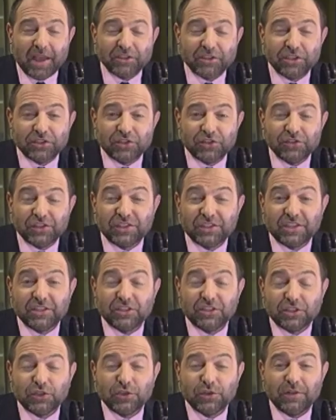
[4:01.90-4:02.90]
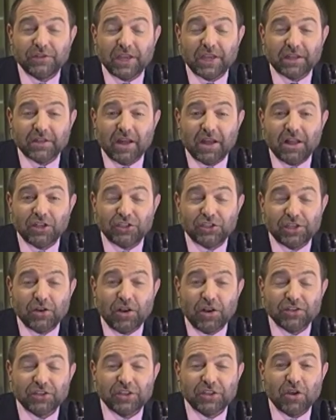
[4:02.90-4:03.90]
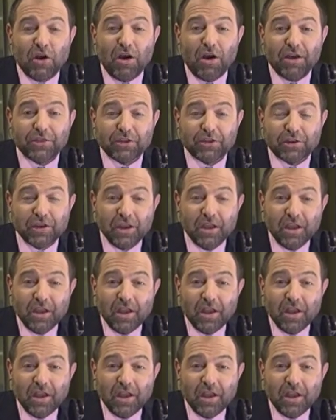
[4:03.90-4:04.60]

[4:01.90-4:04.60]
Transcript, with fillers: Massachusetts Institute of Technology, and also the author